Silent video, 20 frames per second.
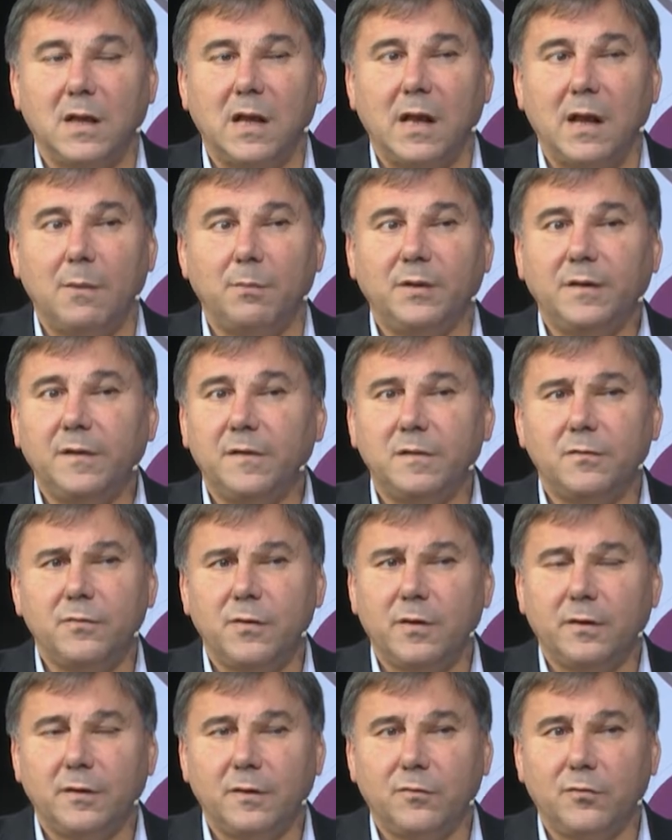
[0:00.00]
But it's a
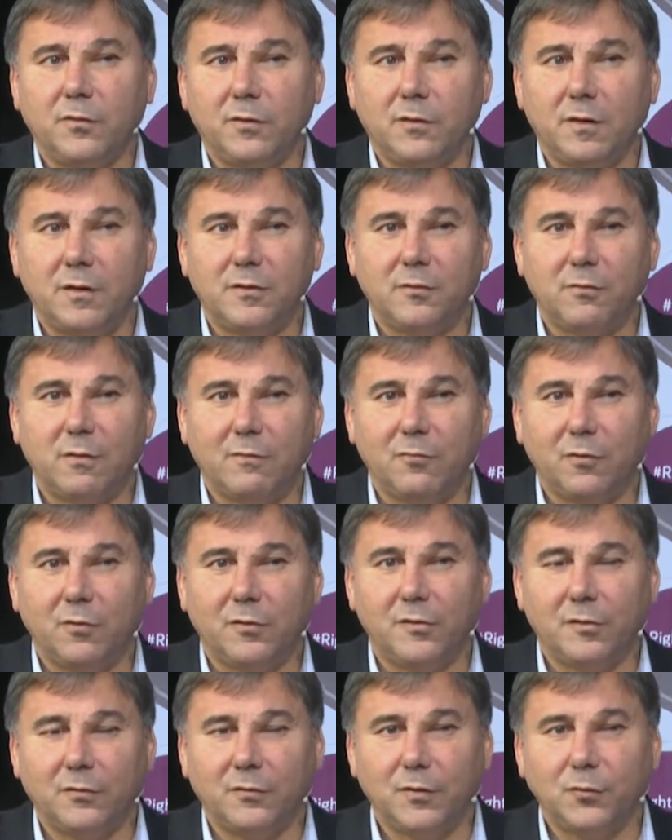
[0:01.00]
very different than the
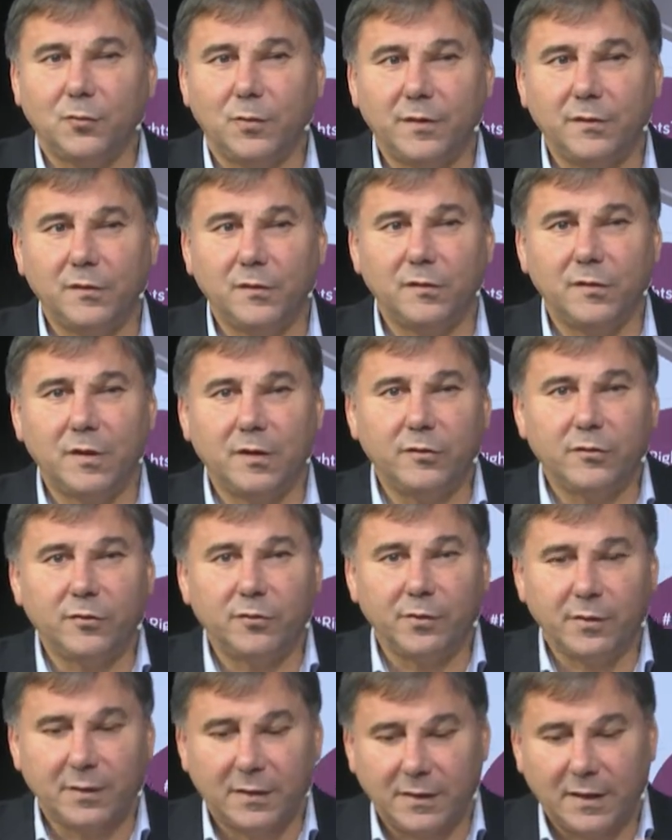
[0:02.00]
revolution of the 20th
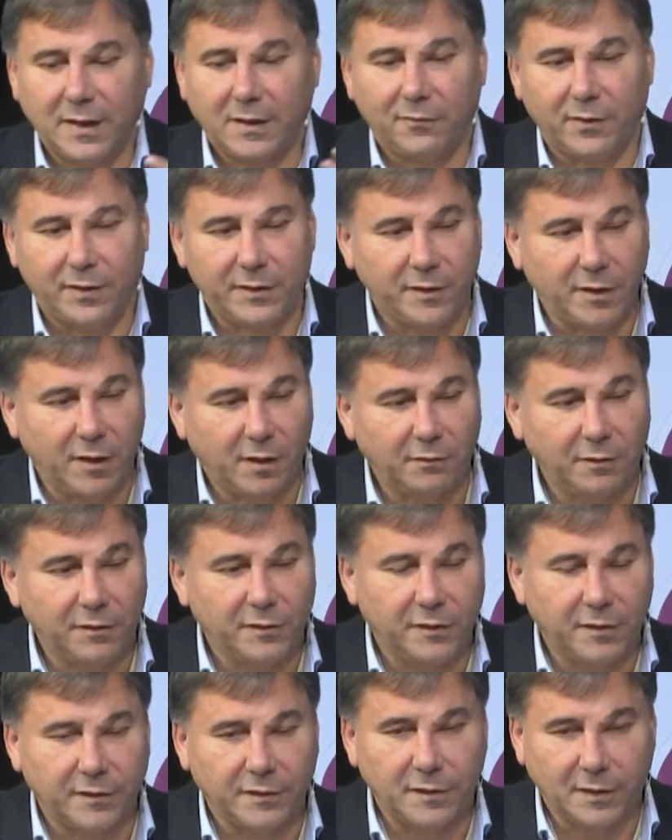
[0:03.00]
century that have
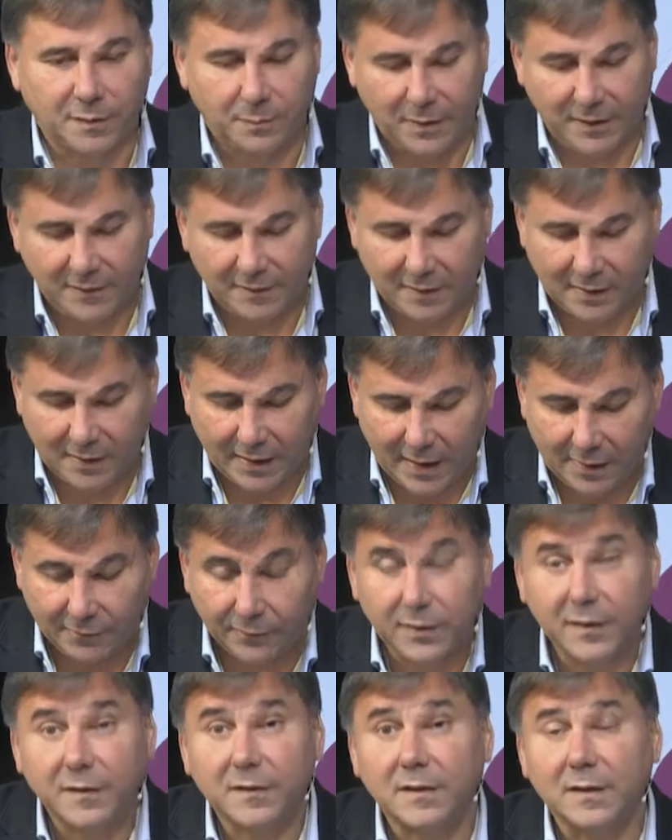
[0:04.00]
ideologies that basically have
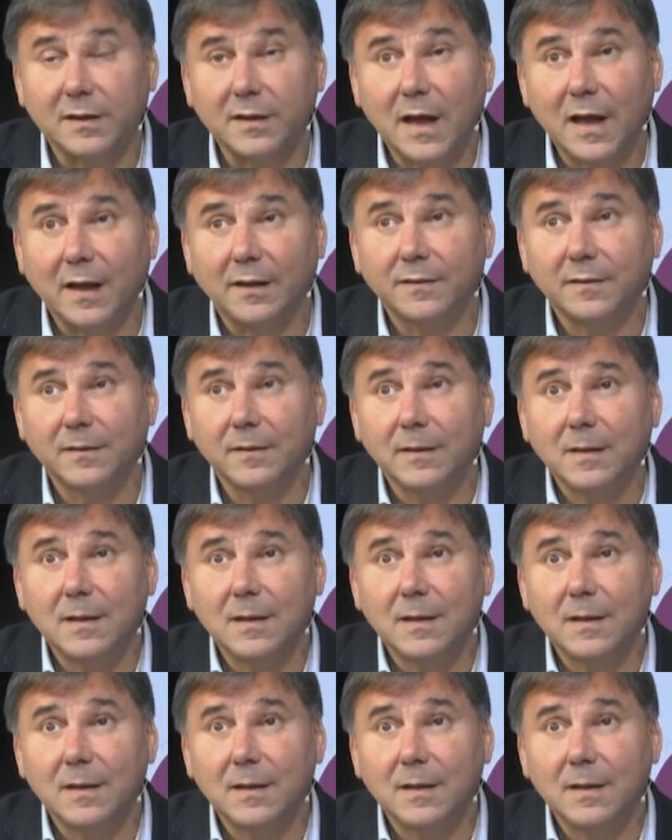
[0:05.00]
this and that.